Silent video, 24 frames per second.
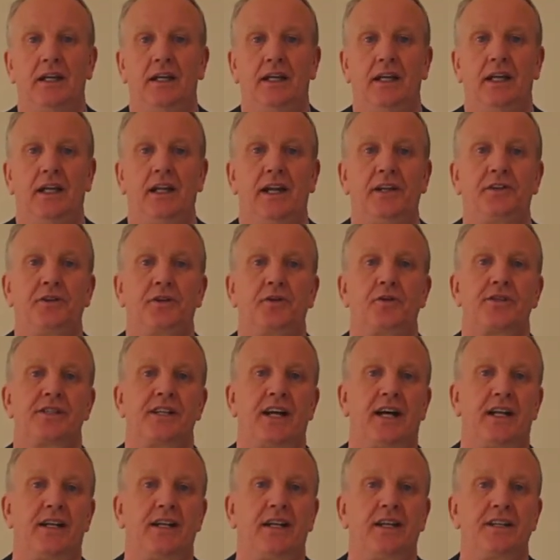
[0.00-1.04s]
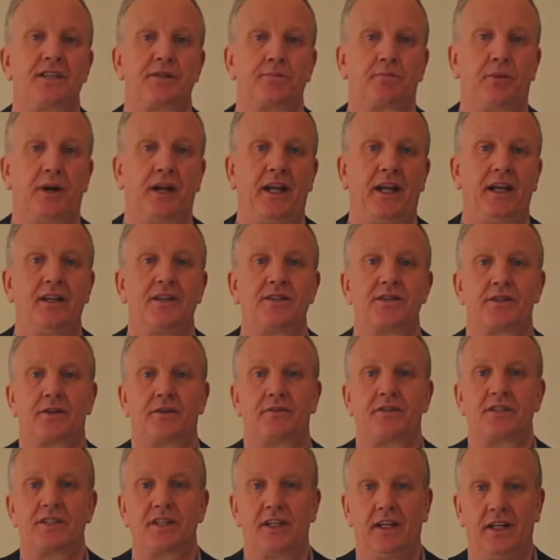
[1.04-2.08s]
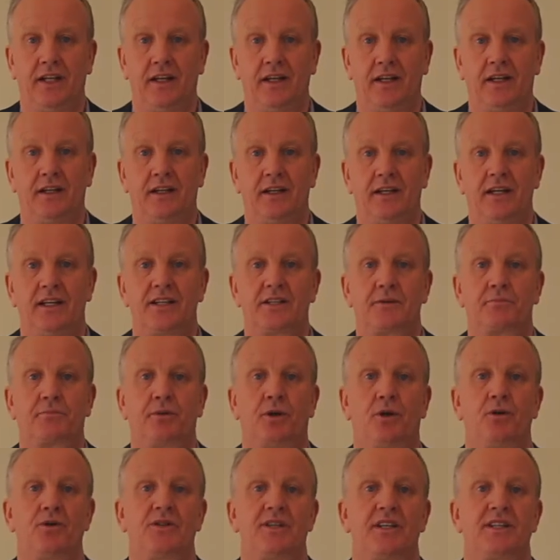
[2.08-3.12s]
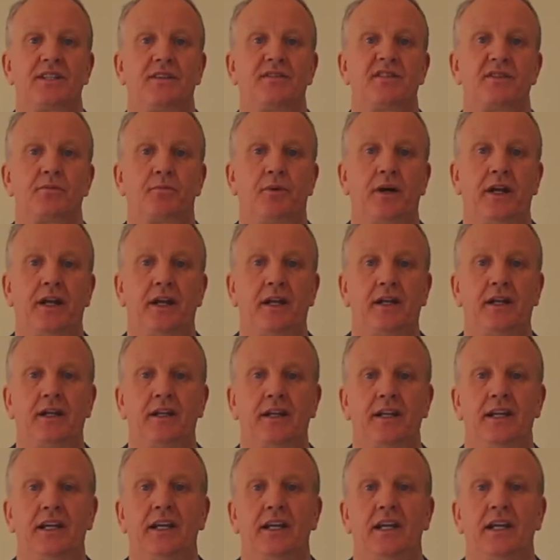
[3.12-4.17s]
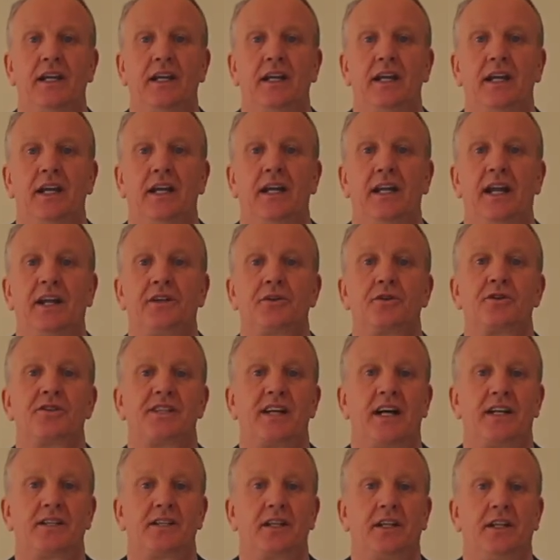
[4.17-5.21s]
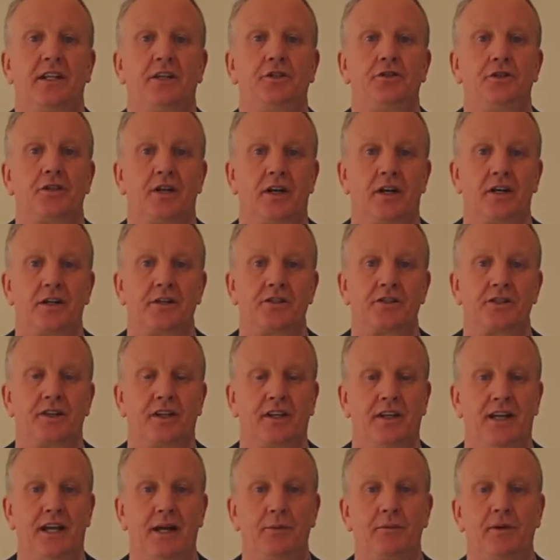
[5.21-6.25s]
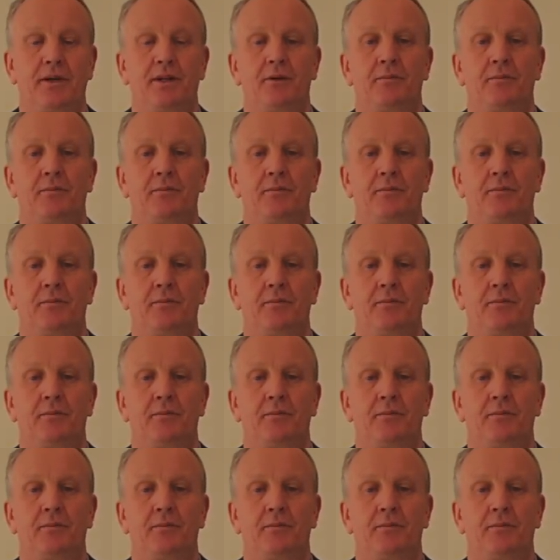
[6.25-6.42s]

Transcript: Electrostatic spray surface cleaning is a process of spraying electrostatically charged chemical